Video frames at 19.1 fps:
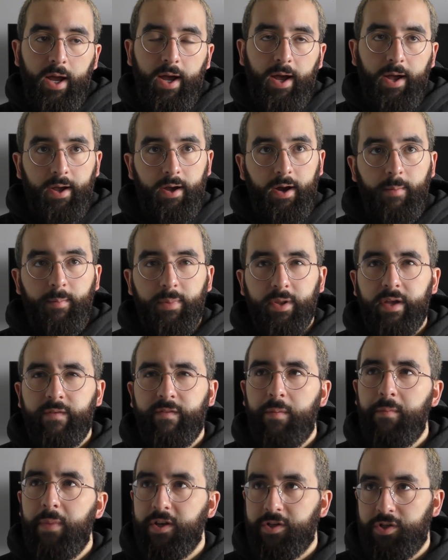I believe
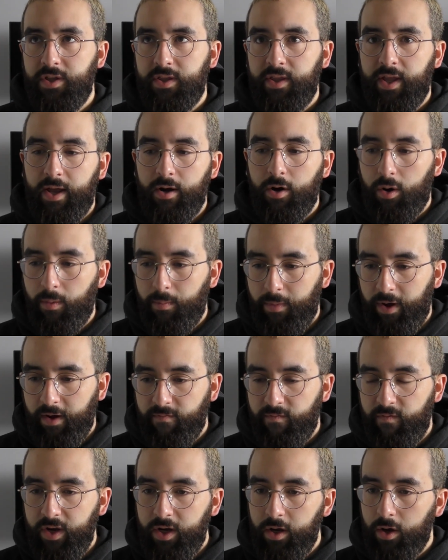I mentioned that on my
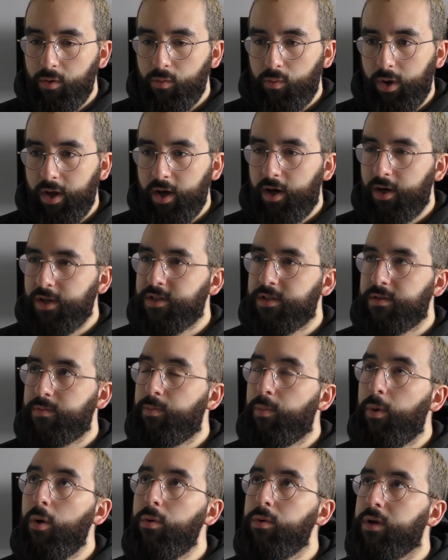video where I
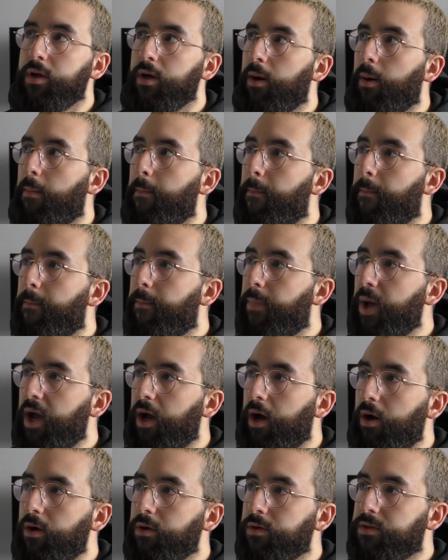spoke
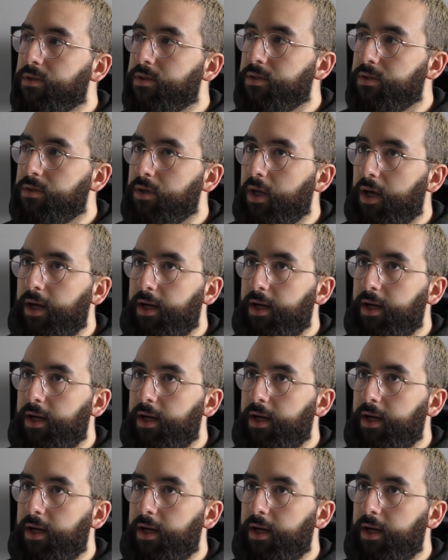about